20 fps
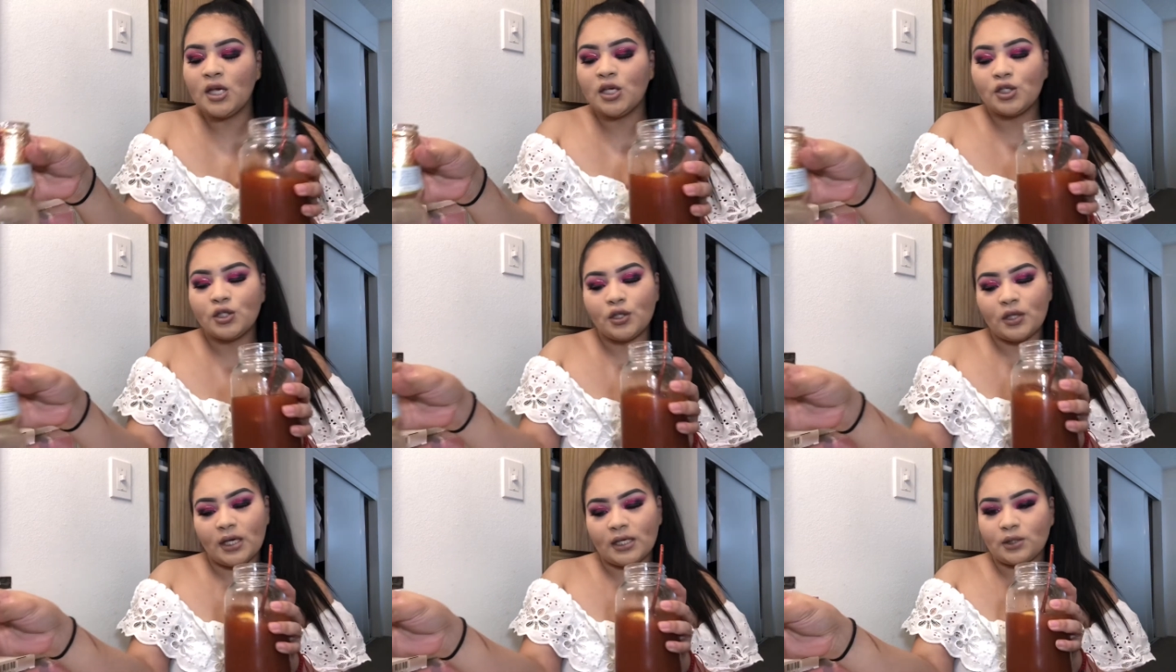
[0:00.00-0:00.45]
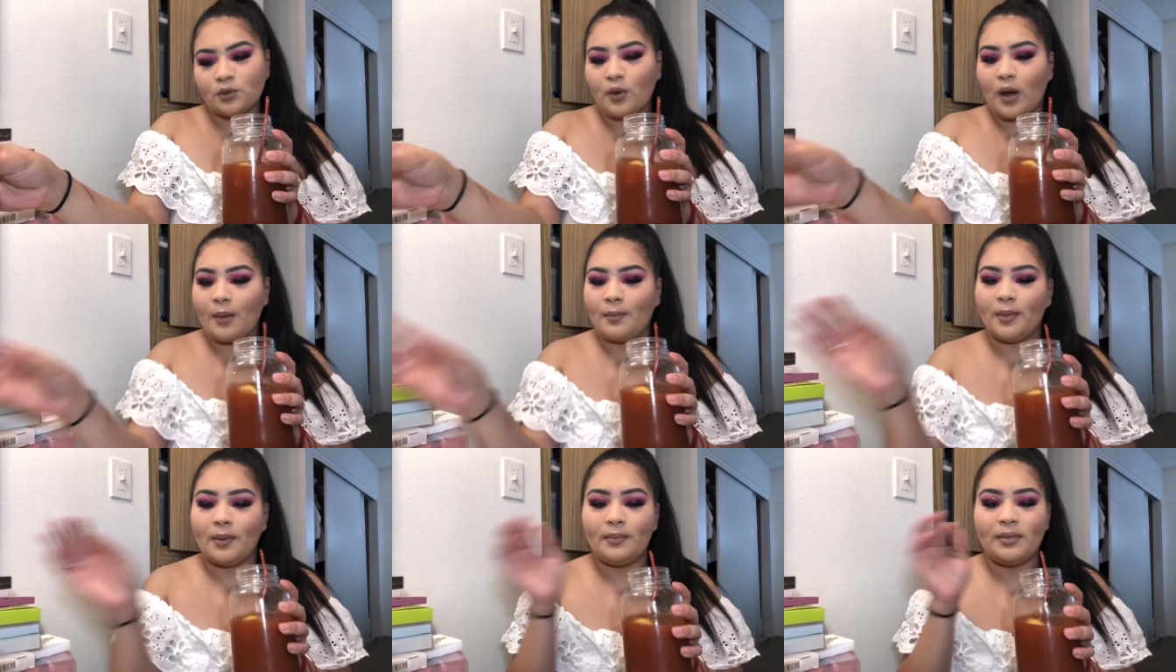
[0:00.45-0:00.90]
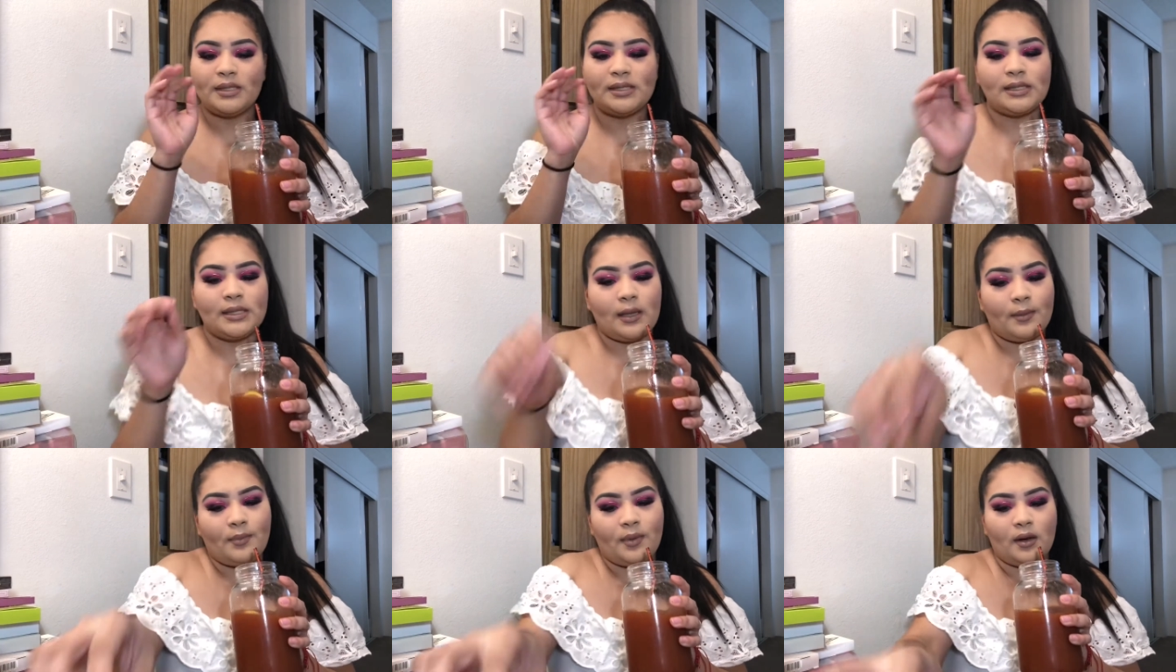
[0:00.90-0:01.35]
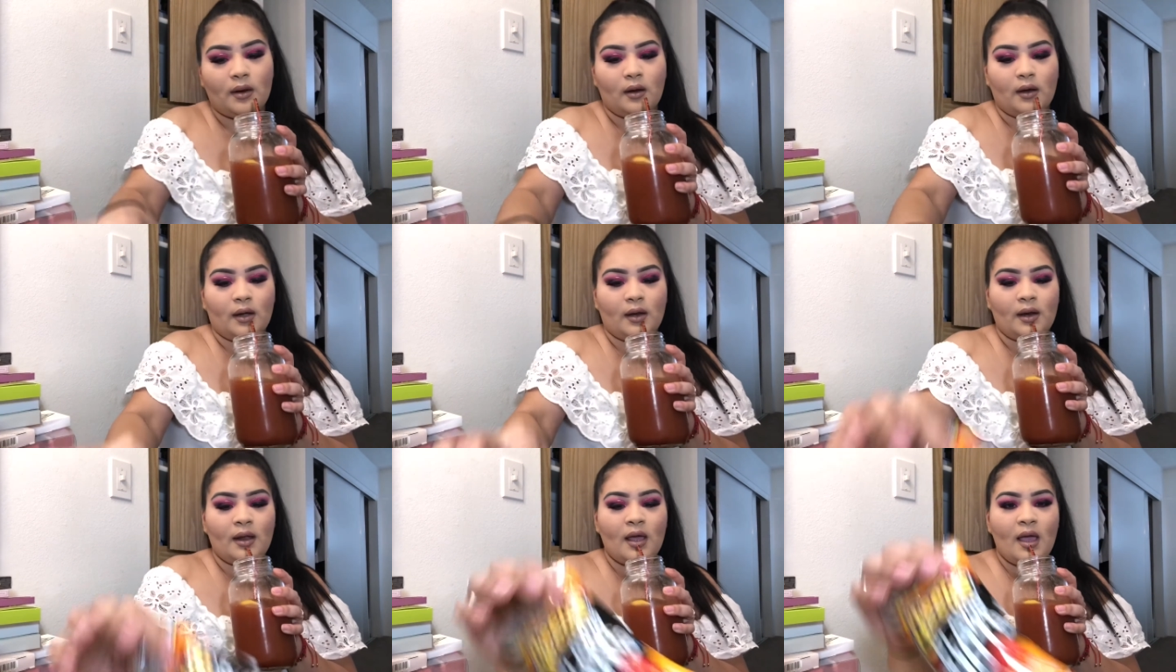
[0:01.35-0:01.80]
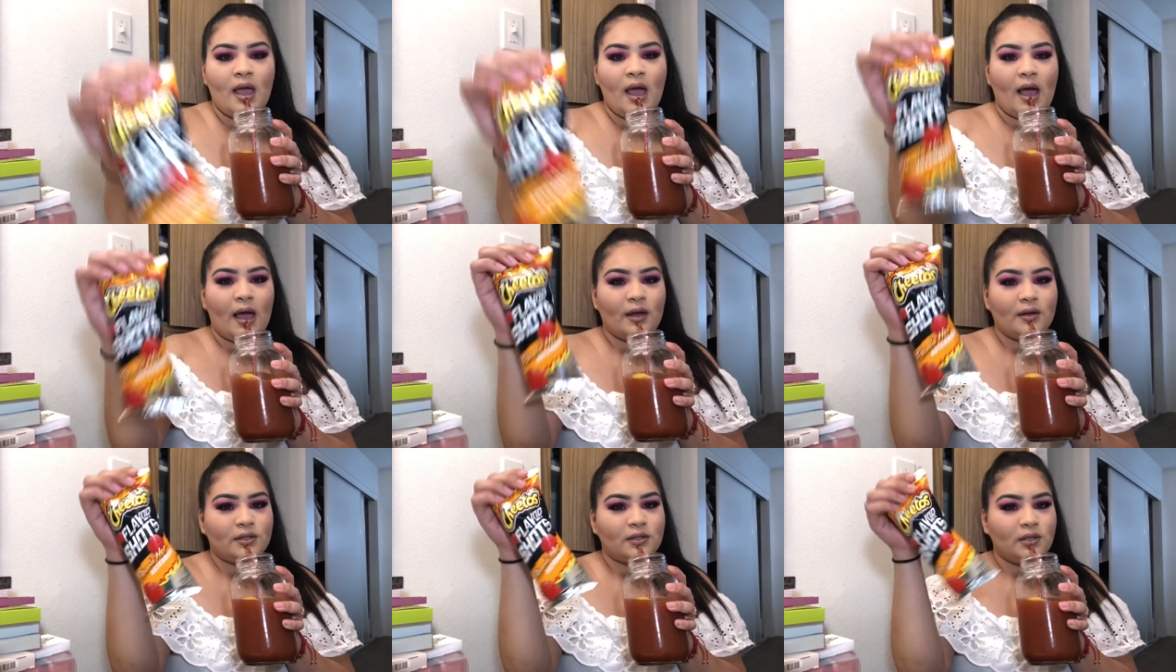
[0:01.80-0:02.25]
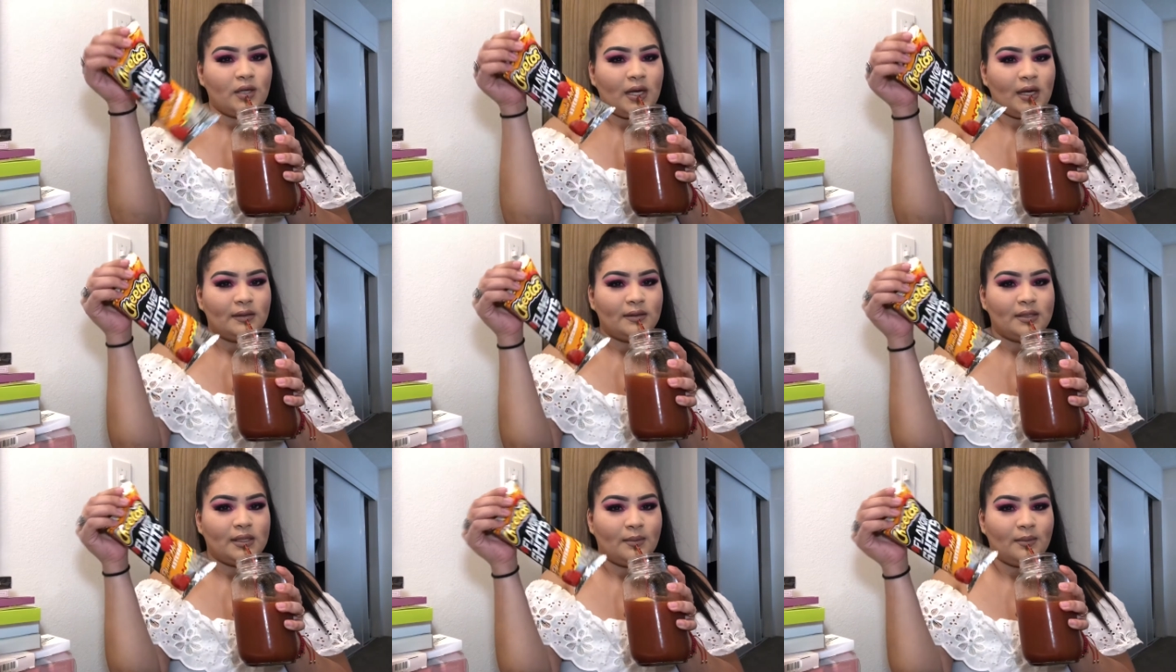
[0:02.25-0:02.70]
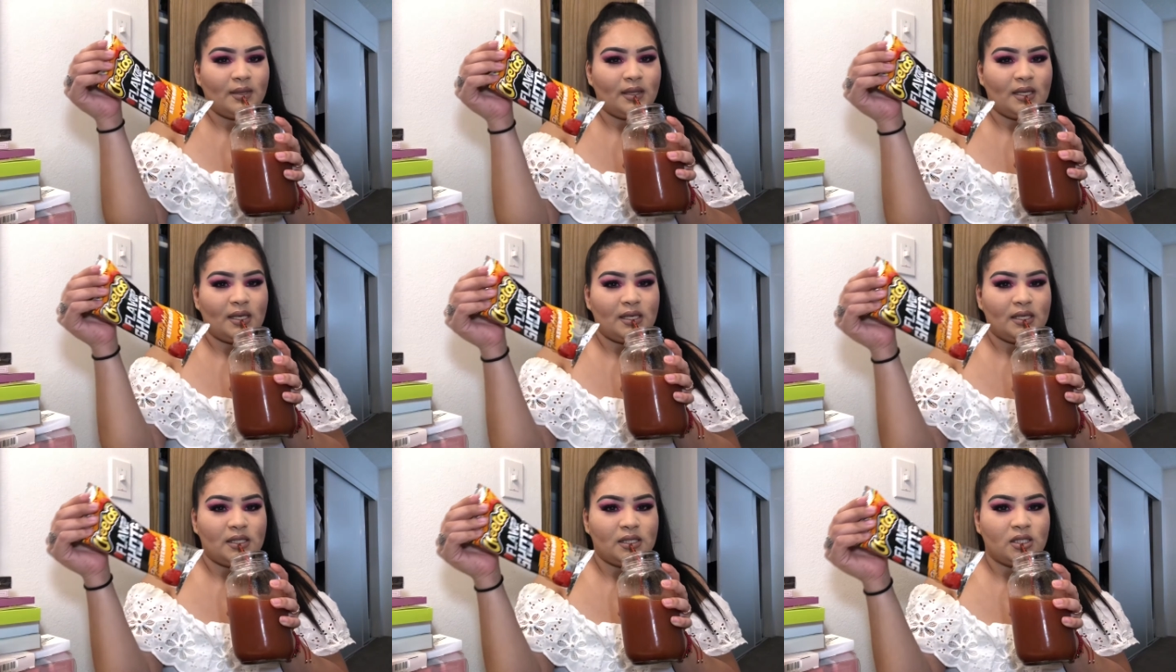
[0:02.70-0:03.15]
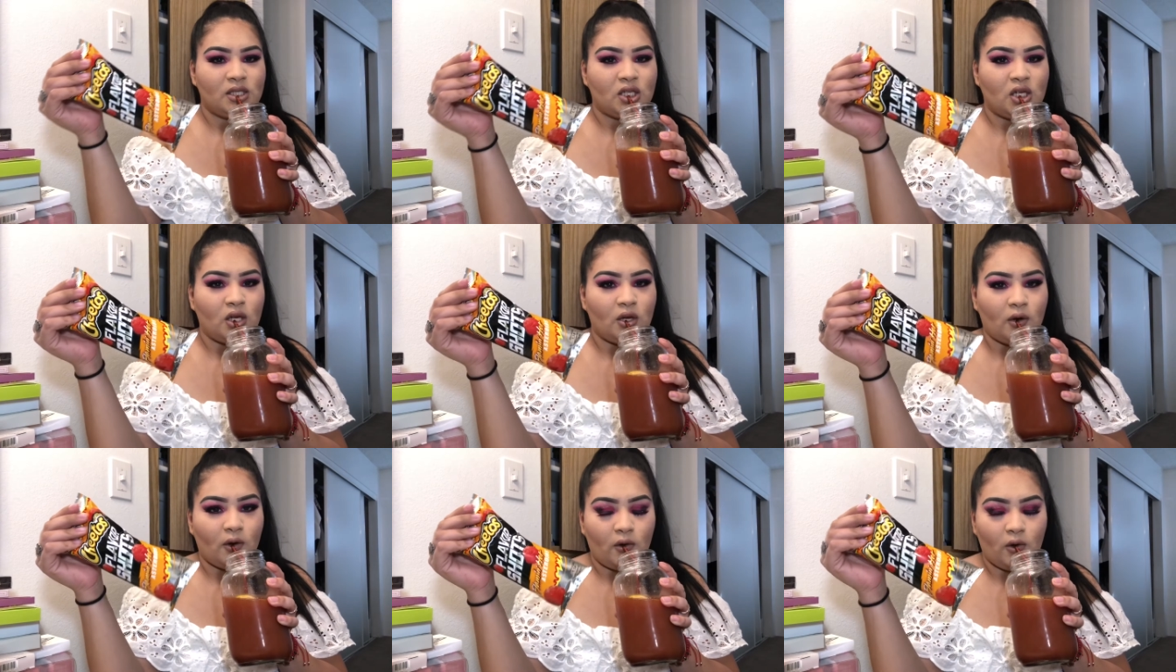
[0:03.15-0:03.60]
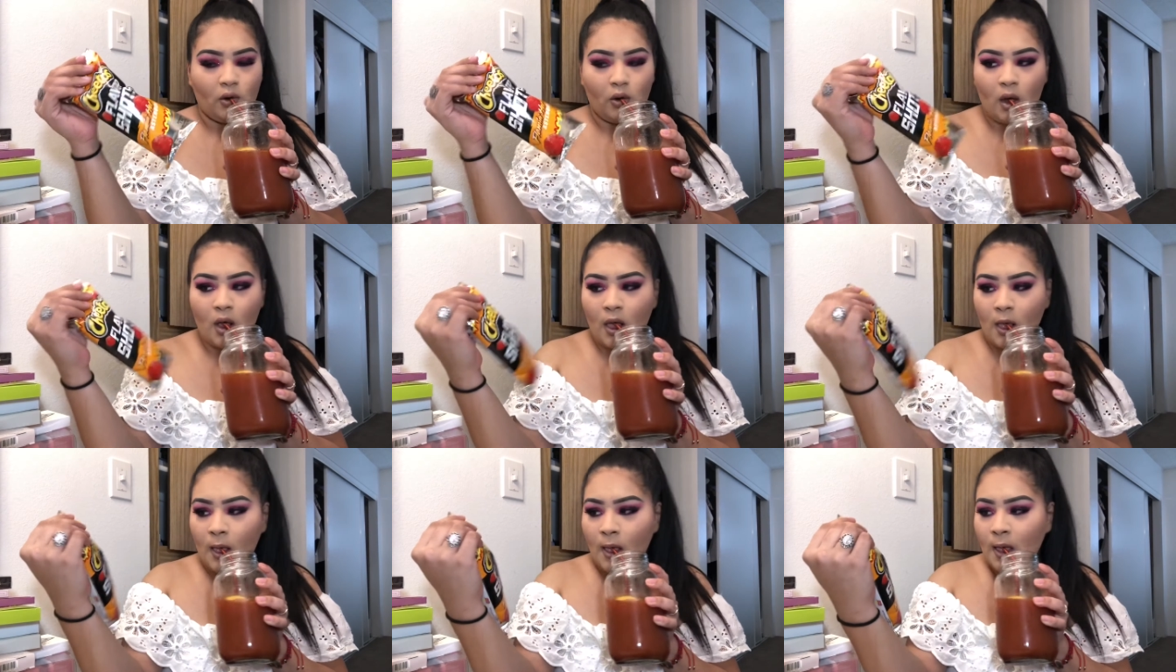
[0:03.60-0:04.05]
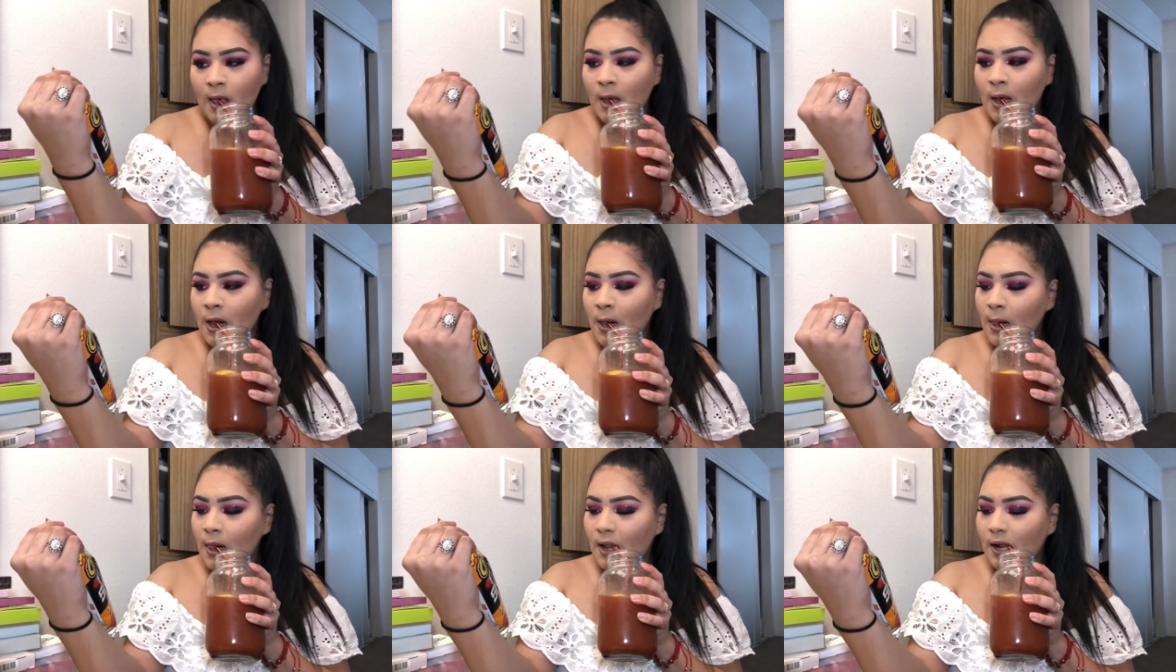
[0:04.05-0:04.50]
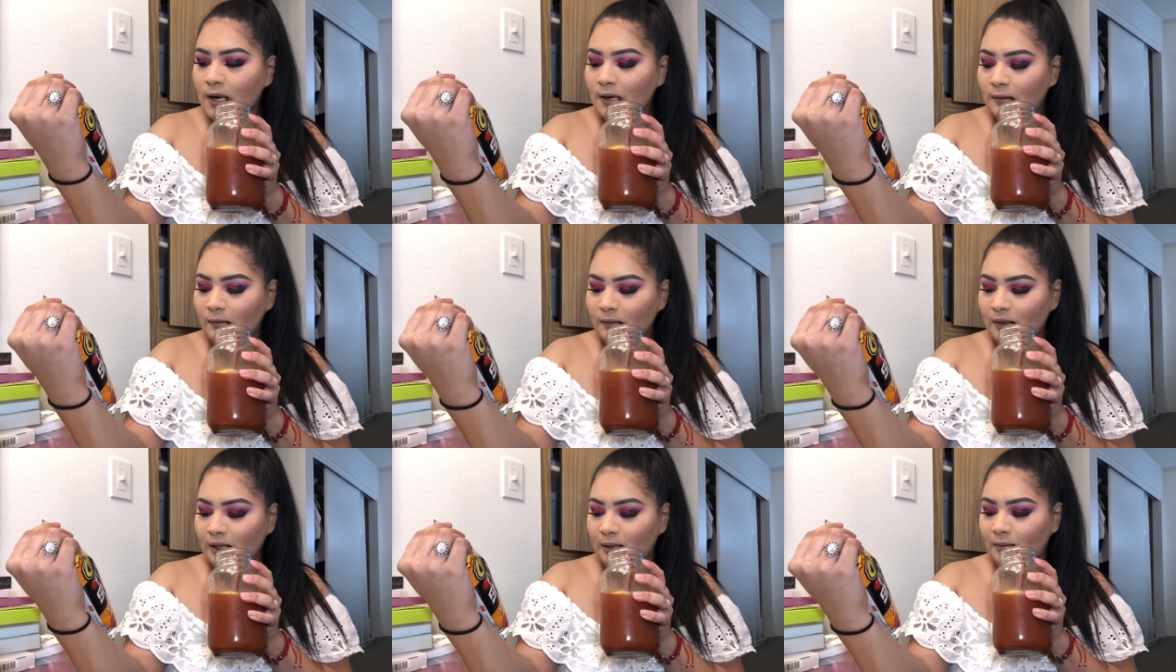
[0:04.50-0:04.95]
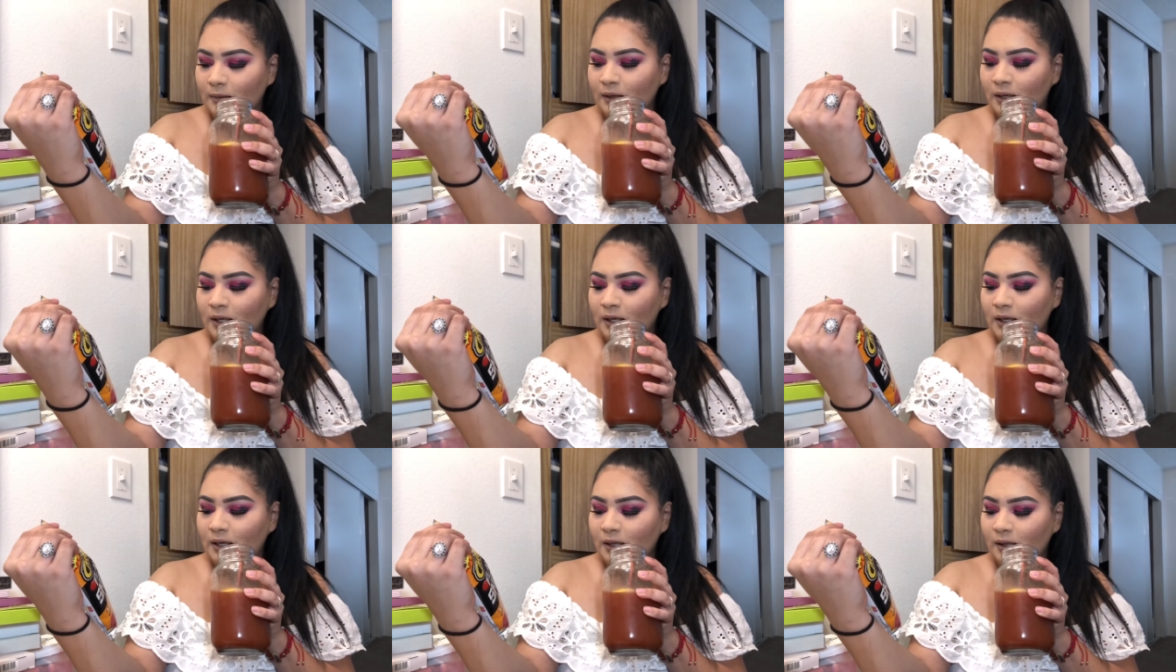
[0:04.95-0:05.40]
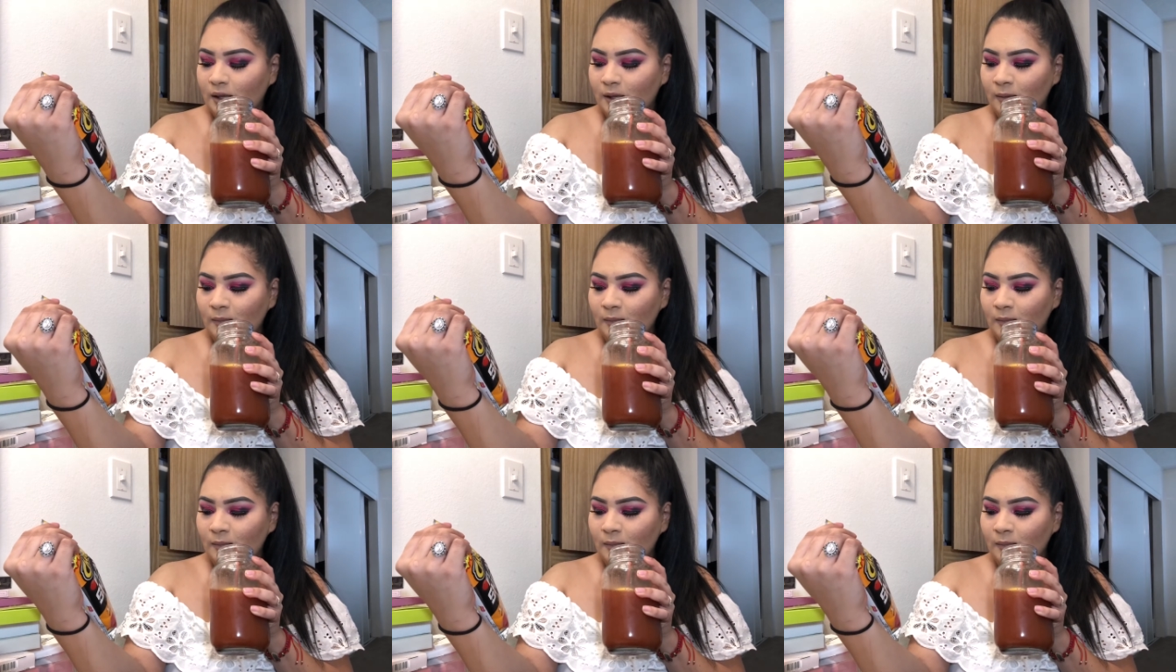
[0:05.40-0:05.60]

so that's what i'm gonna be sipping on i also have some of these cheeto flavor shots